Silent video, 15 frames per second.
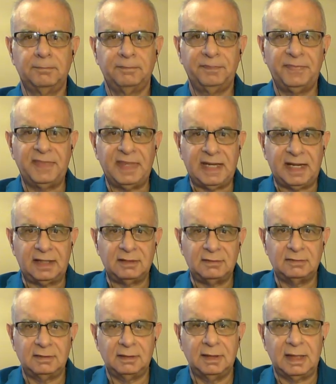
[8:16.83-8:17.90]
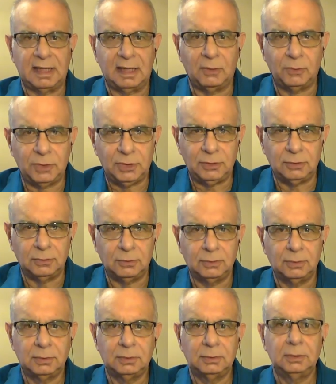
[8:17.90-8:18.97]
That's how we do
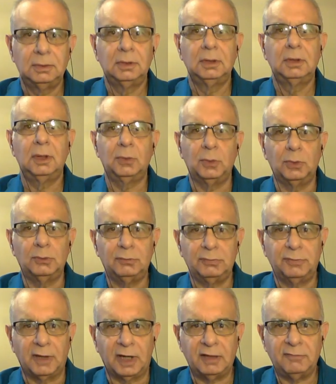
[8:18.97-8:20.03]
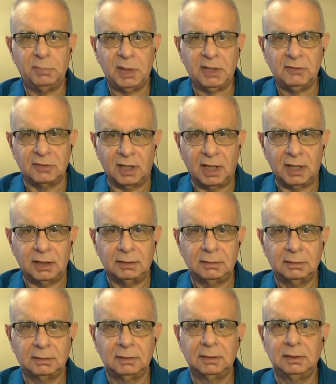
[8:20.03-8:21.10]
a root and 5 bass line.
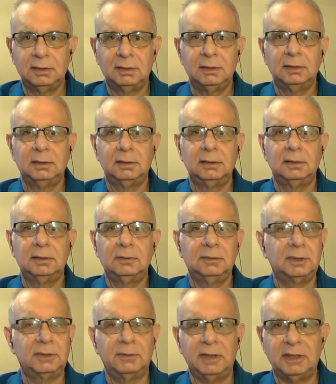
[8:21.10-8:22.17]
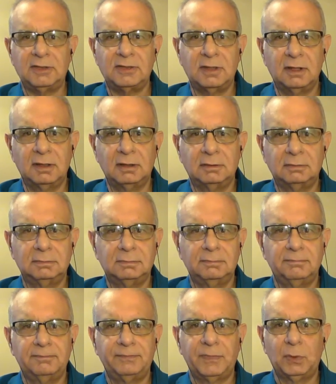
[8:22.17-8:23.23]
What a great song.
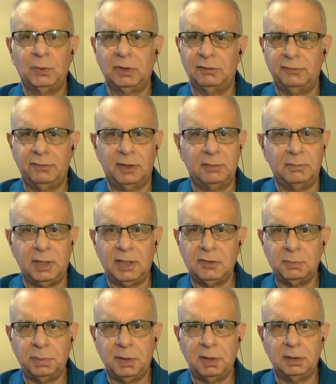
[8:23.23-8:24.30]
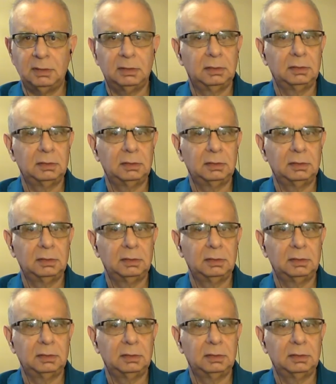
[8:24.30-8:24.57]
What a fun bass part.